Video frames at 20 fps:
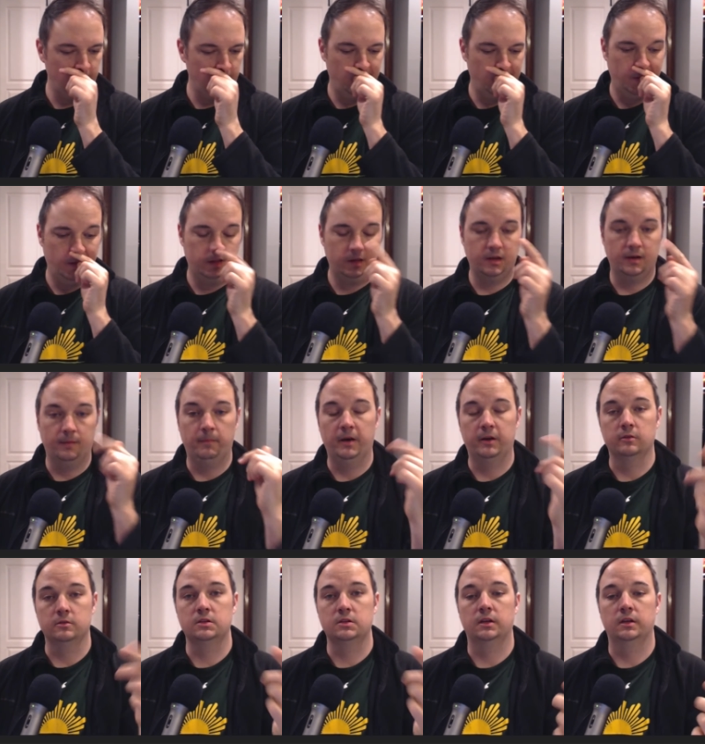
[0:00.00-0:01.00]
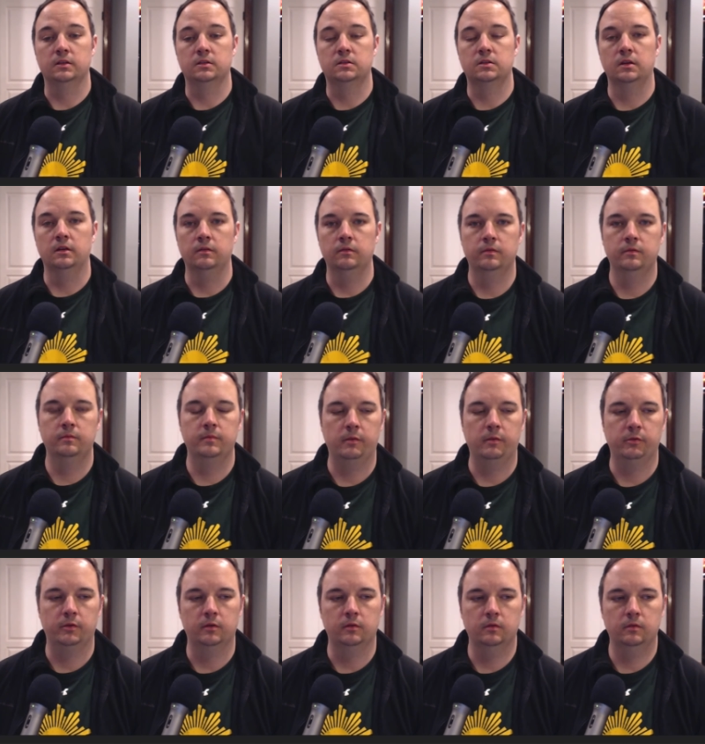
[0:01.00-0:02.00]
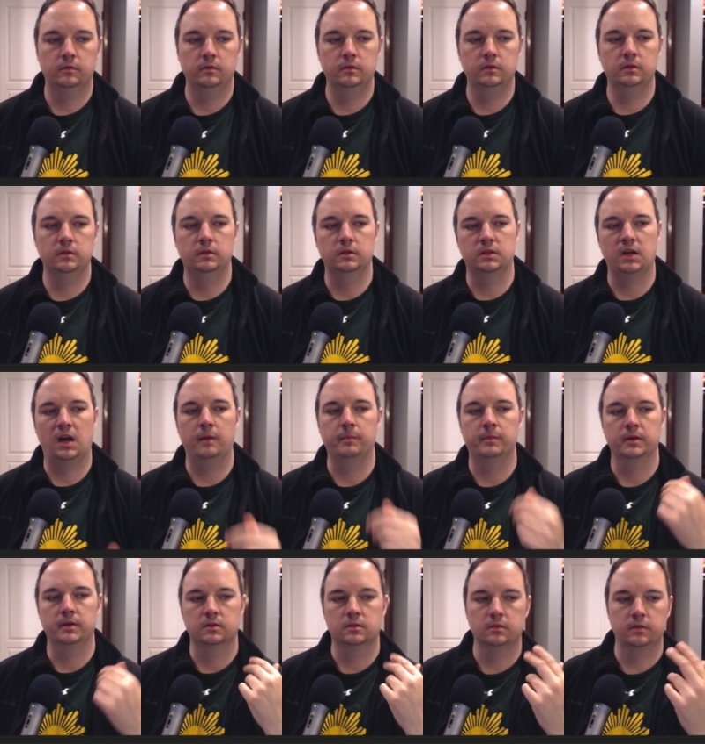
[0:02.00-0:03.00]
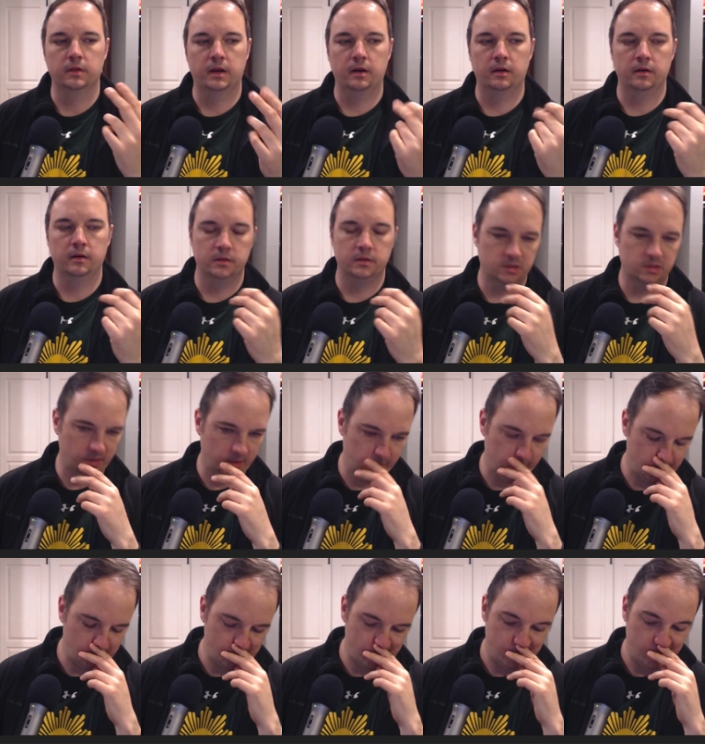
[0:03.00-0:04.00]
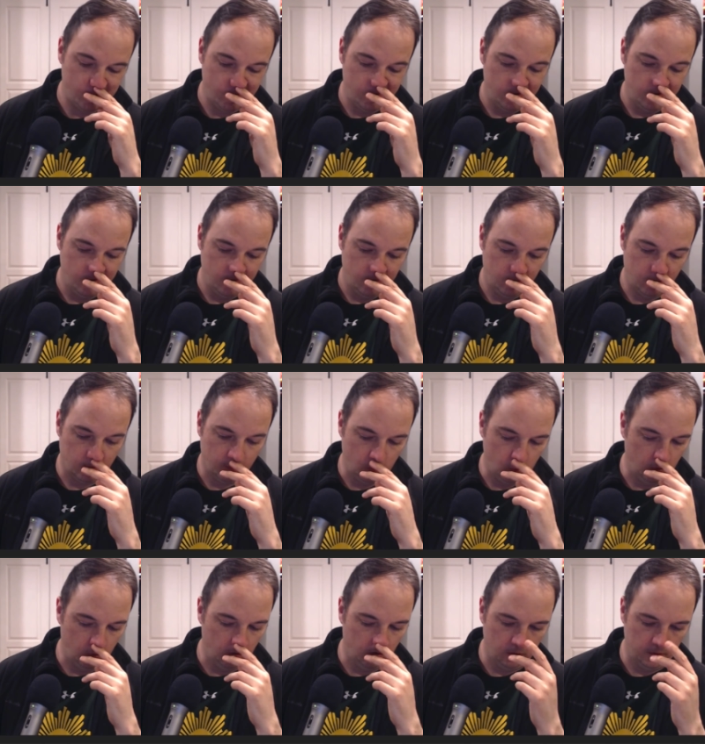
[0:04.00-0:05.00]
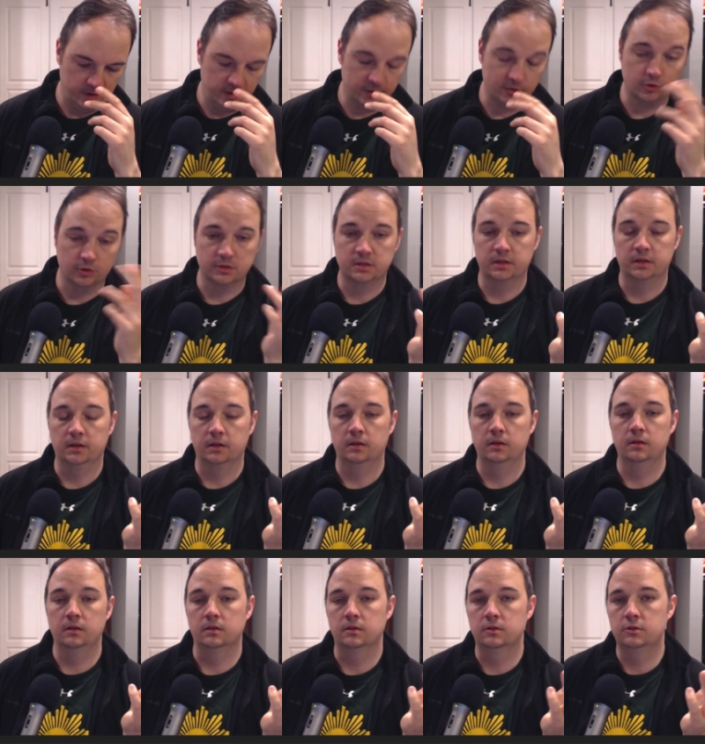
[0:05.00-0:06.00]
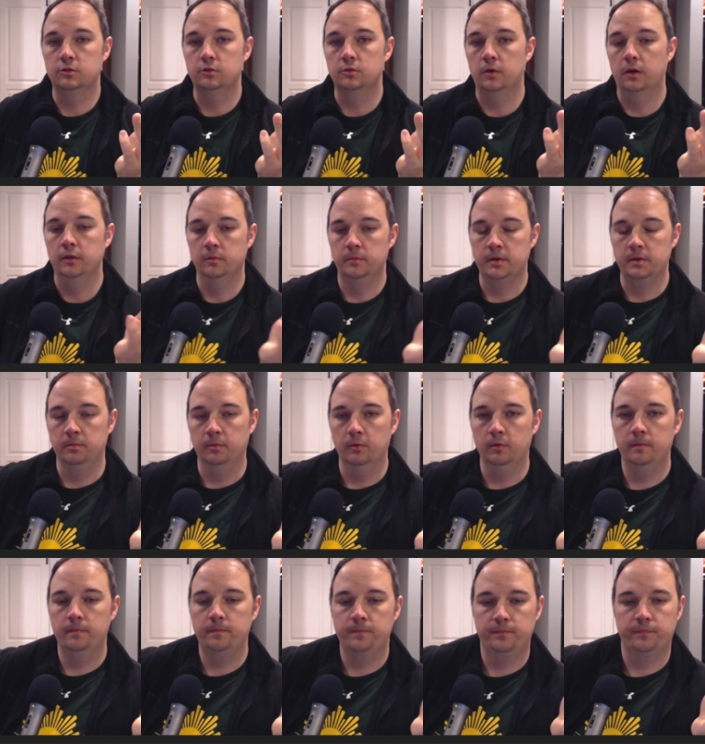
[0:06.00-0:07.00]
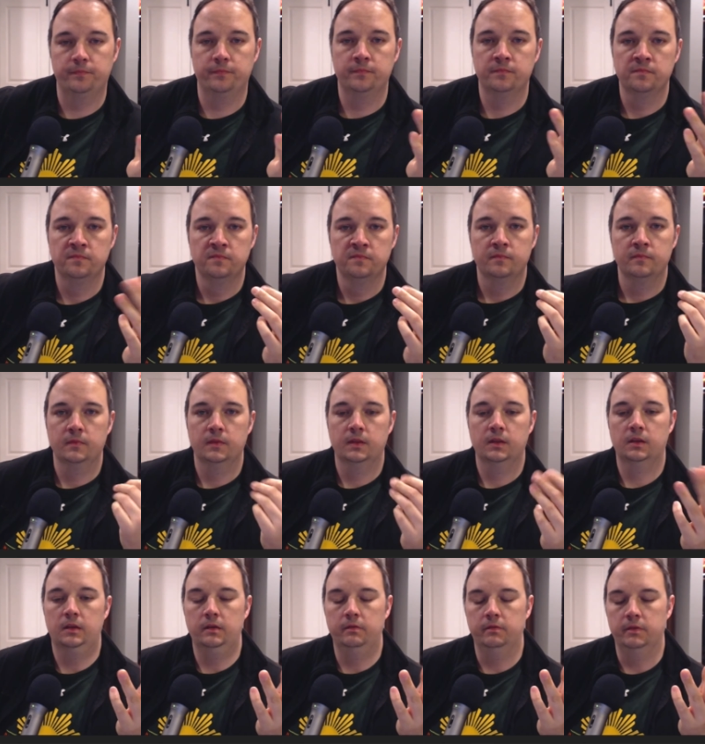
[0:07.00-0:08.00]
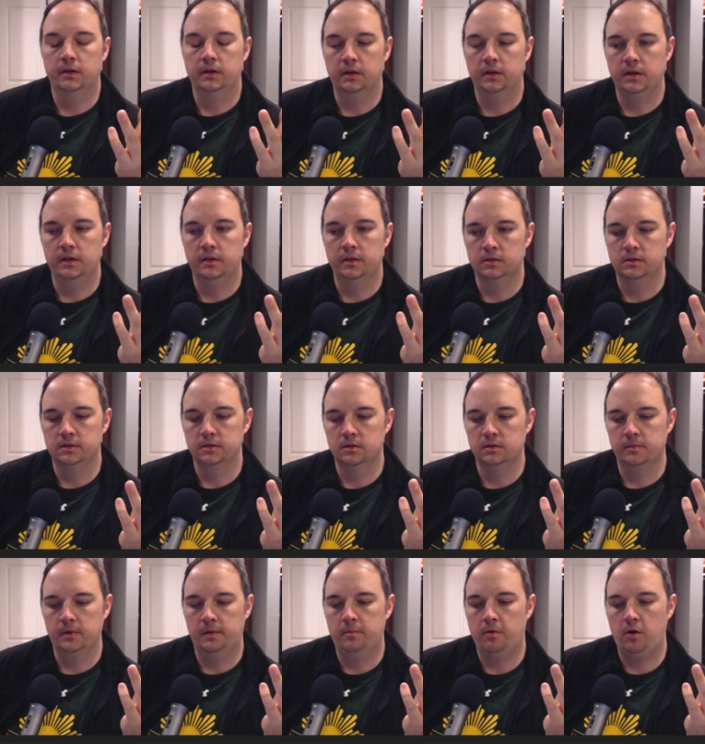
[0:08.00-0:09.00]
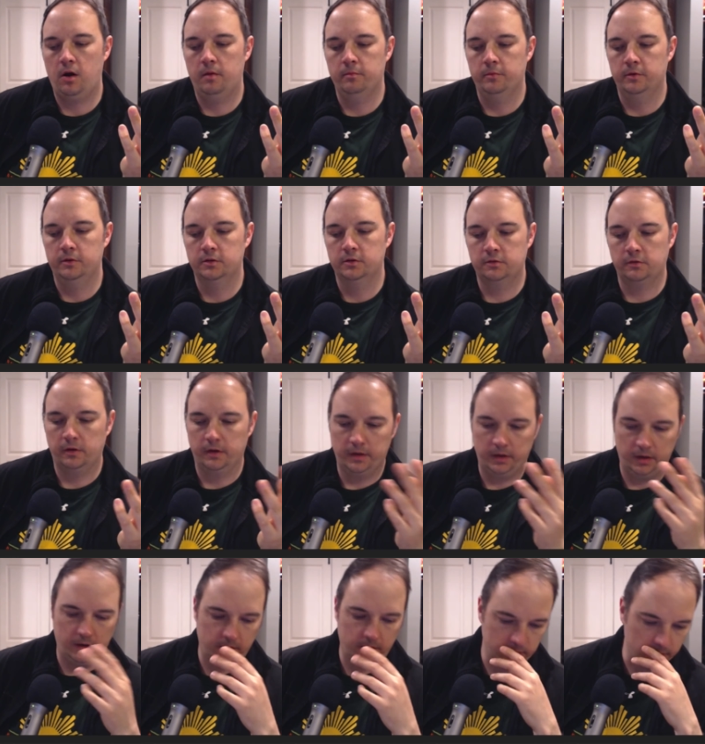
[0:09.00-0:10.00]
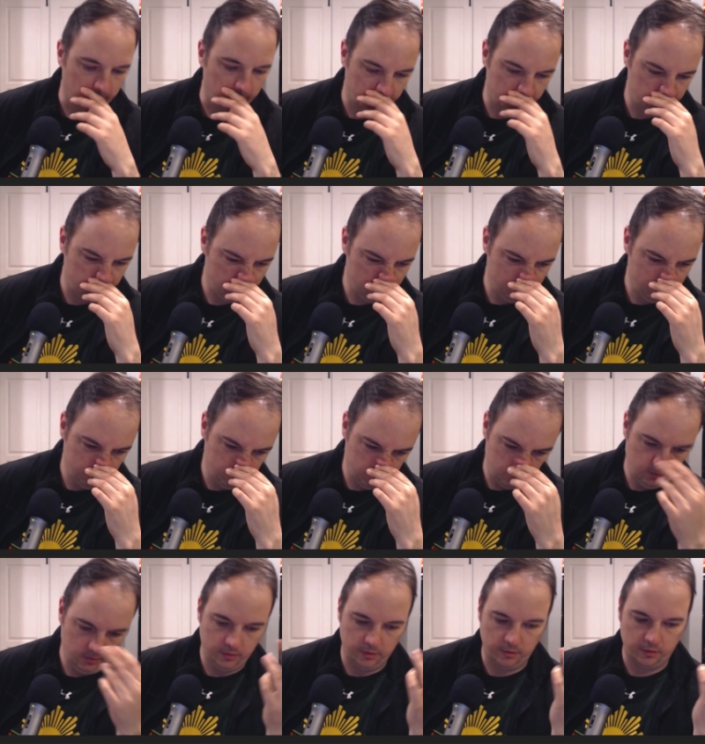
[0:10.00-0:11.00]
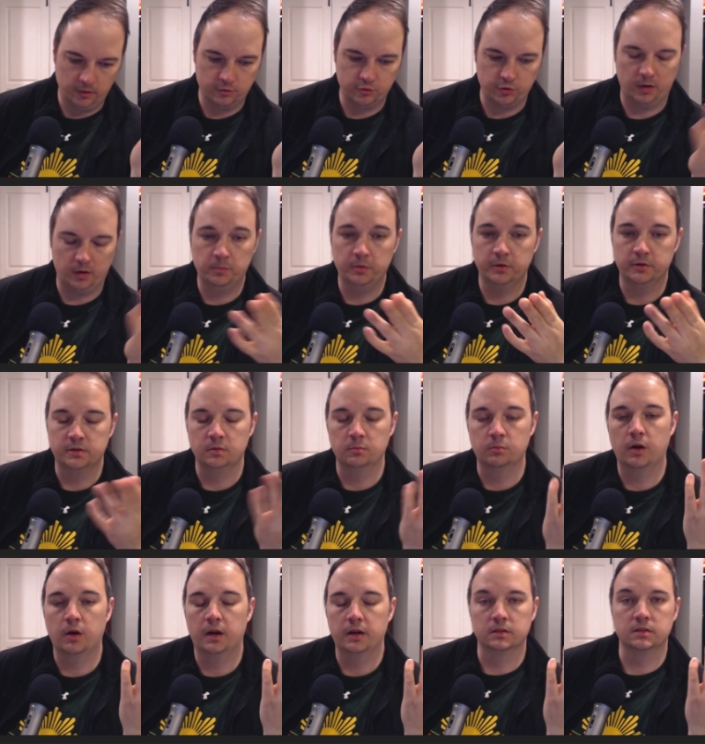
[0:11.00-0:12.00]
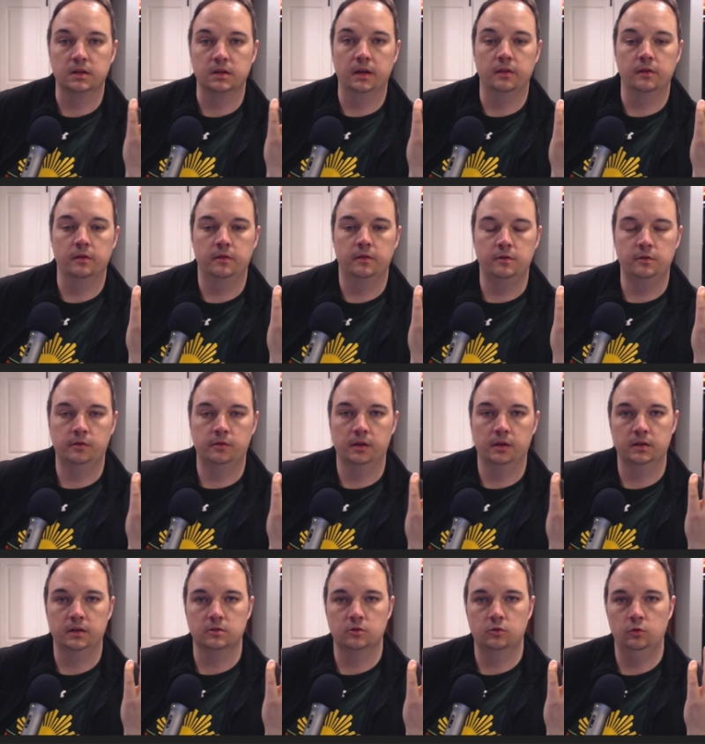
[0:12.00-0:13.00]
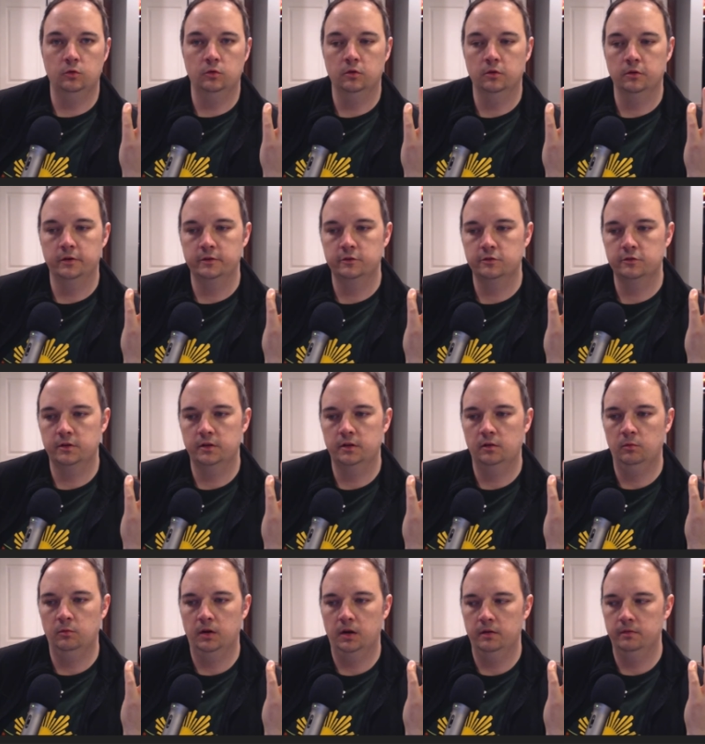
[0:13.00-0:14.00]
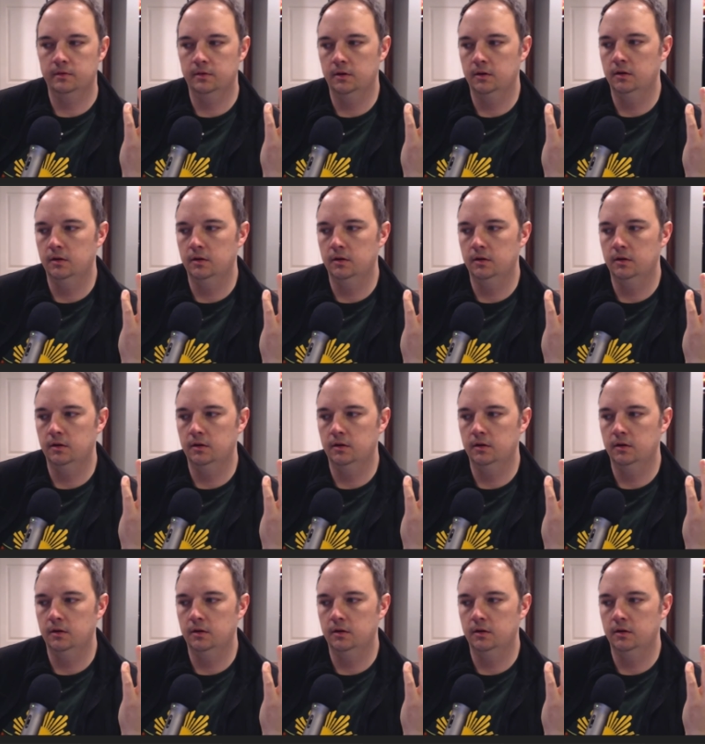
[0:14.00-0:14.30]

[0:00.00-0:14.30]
get a better sense of maybe the topics or the areas that are more interesting to other people. Given, again, this is a big problem when you're starting out, is like, you're trying to put some product together that you think is cool or interesting or whatever,